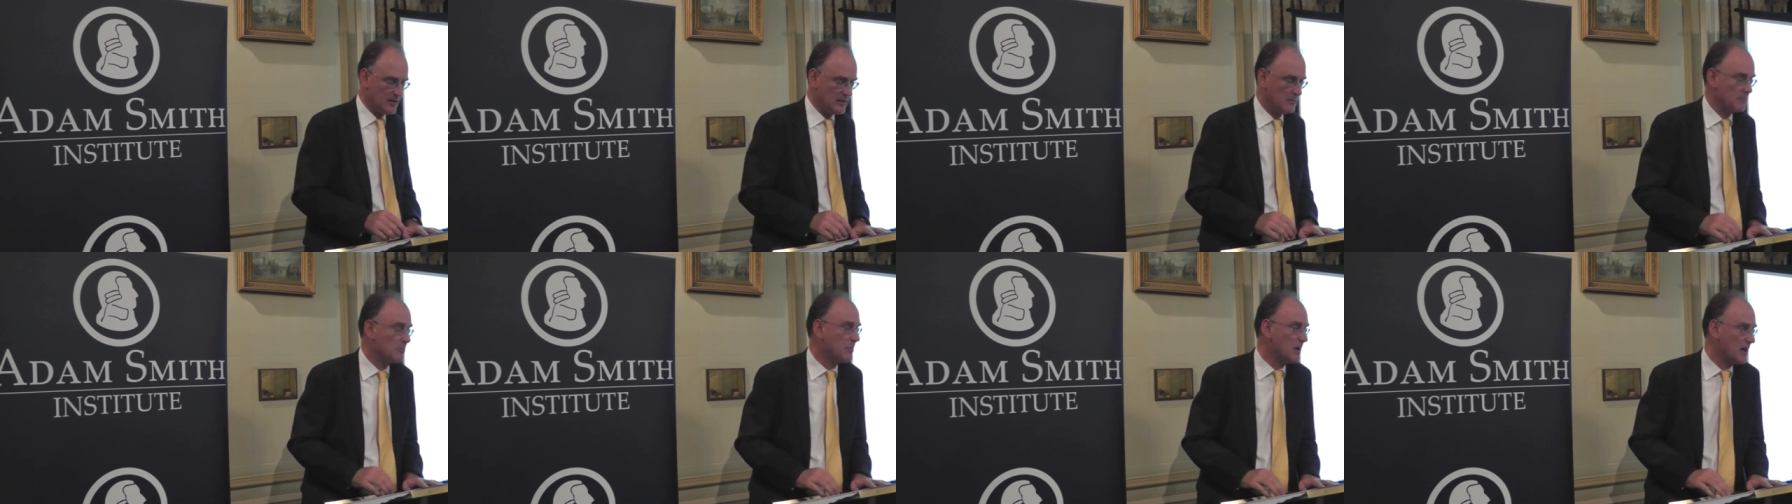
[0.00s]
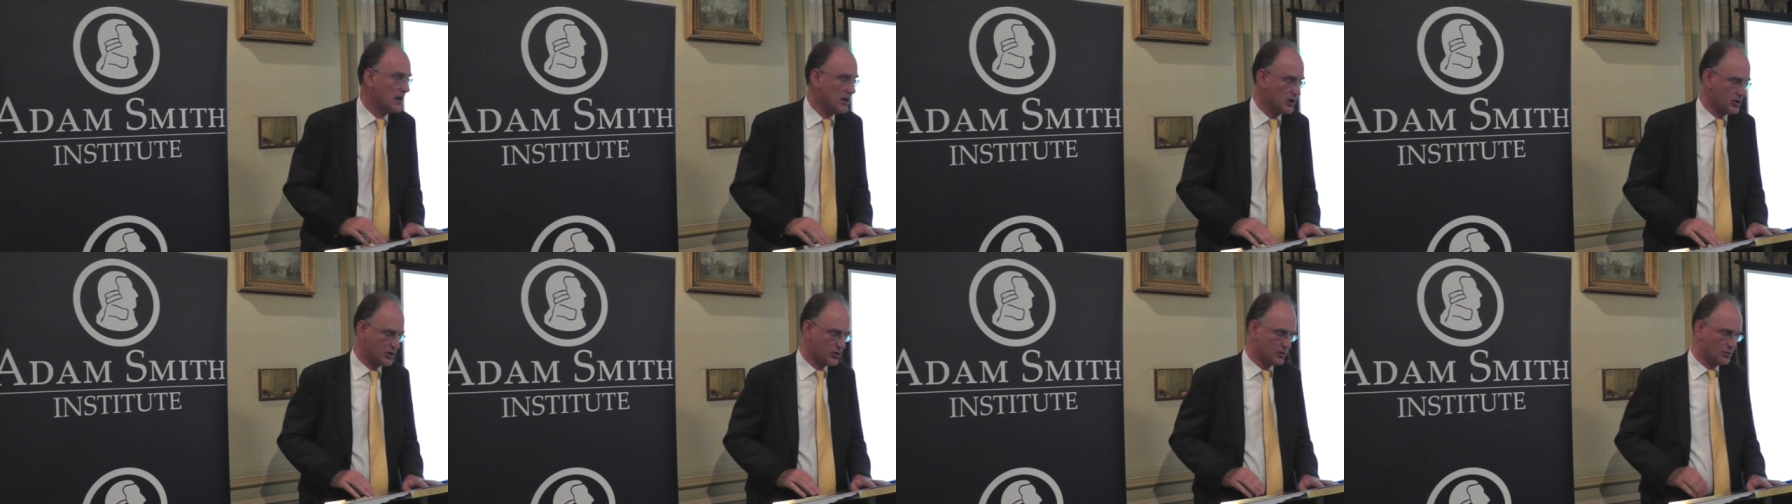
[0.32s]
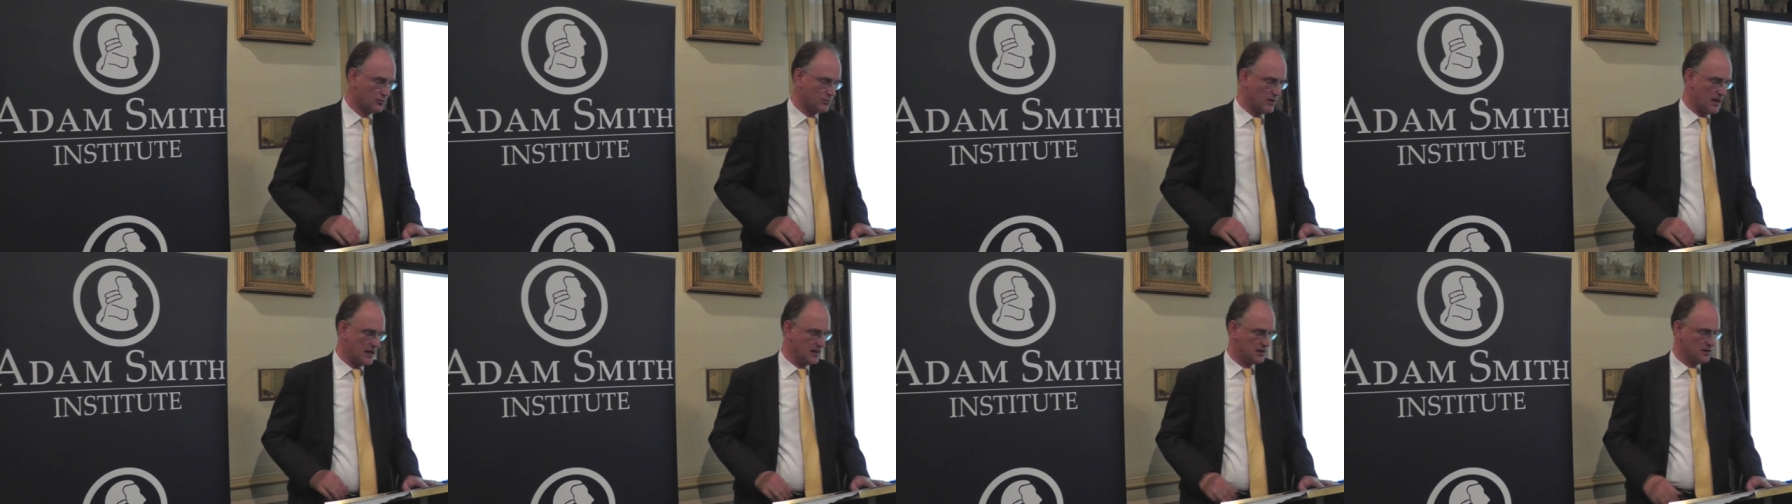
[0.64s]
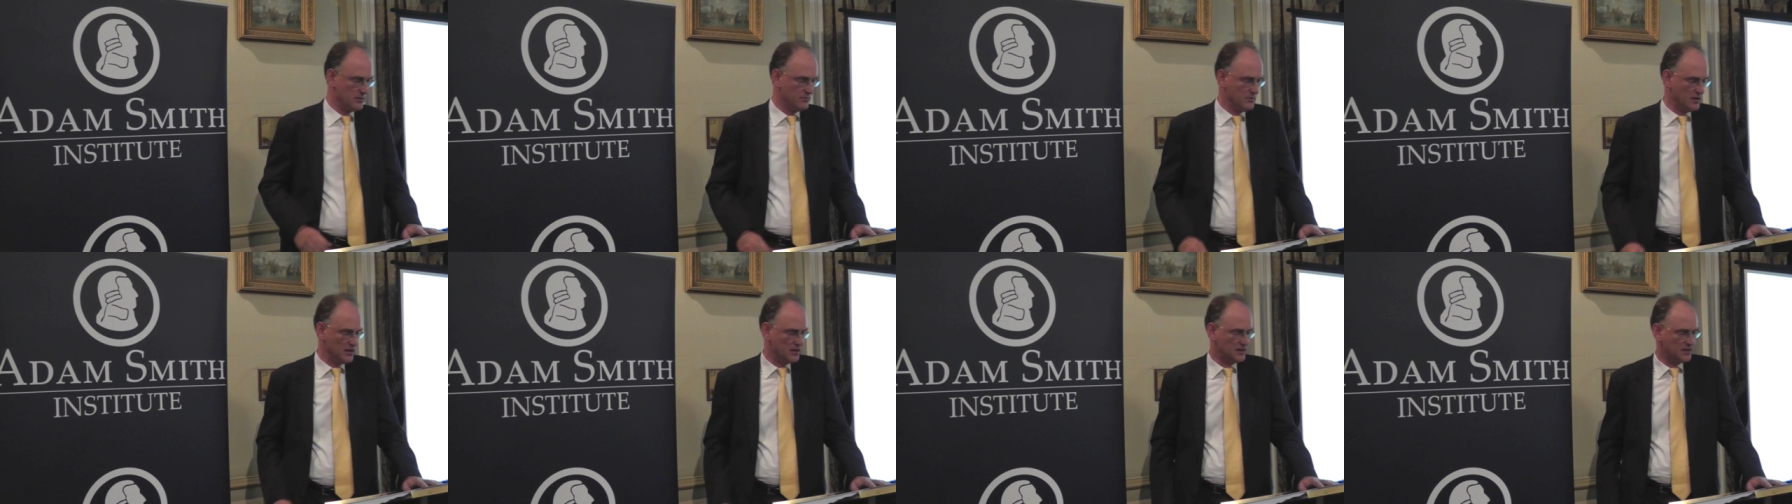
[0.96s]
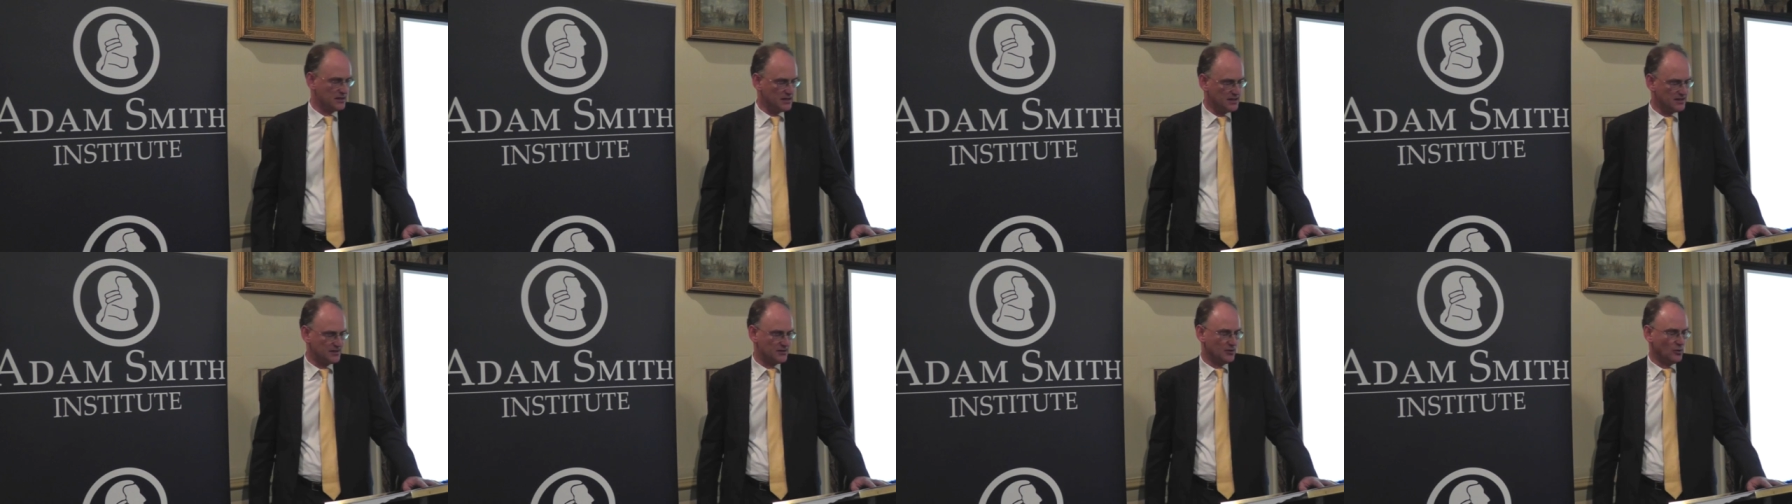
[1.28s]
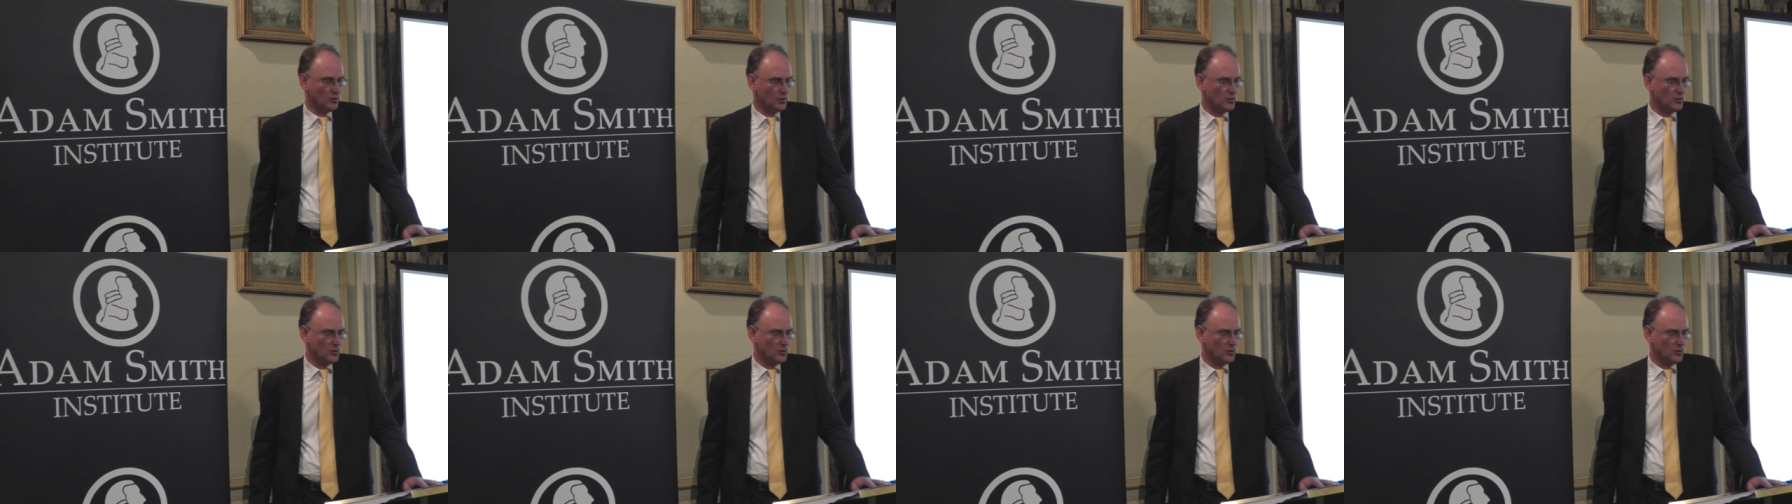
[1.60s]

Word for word: that partial randomness is